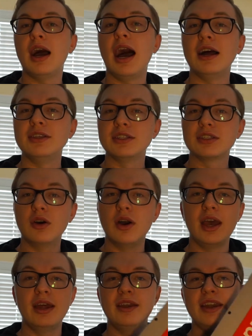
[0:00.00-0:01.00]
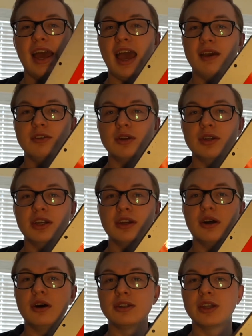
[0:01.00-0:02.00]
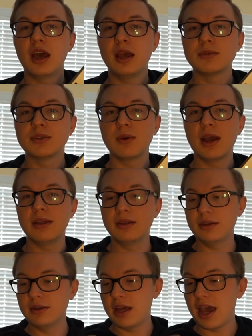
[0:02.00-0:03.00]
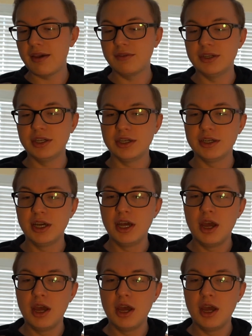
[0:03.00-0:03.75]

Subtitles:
I just go ahead and I have it on here at all times. So rather than having to